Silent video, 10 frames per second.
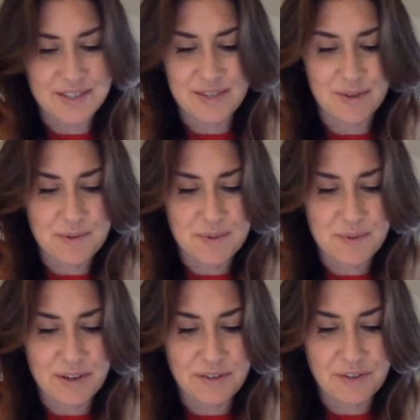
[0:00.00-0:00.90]
just thought it was
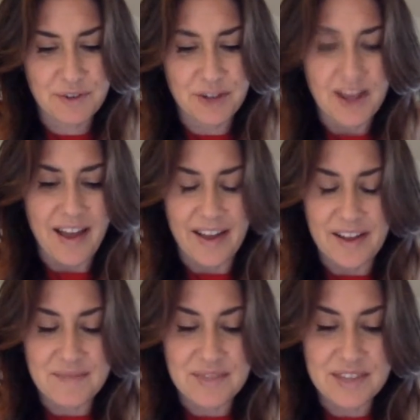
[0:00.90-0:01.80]
wonderful.
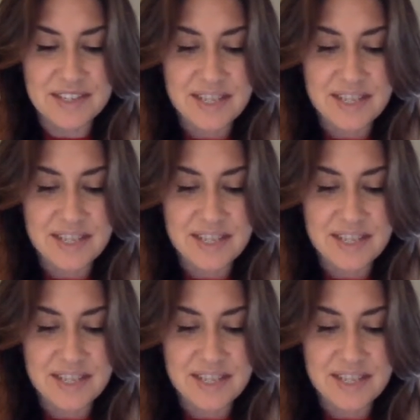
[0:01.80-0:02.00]
The